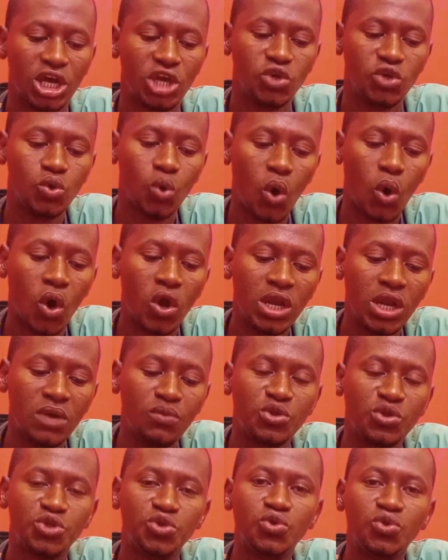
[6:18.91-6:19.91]
you only
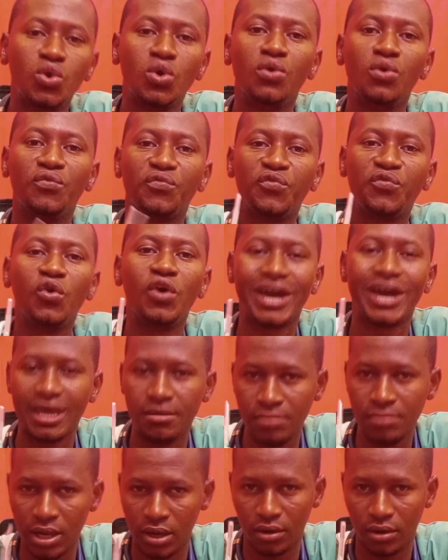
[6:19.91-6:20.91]
withdraw 4
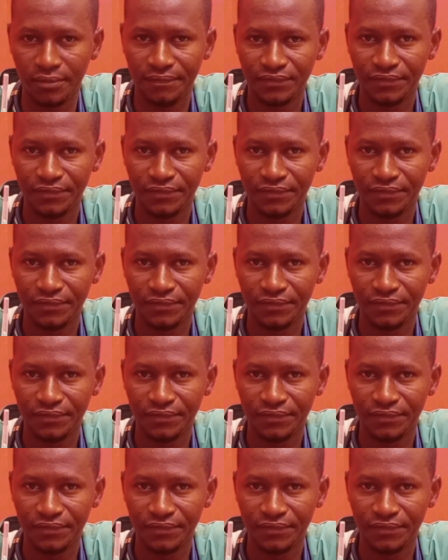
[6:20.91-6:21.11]
ml.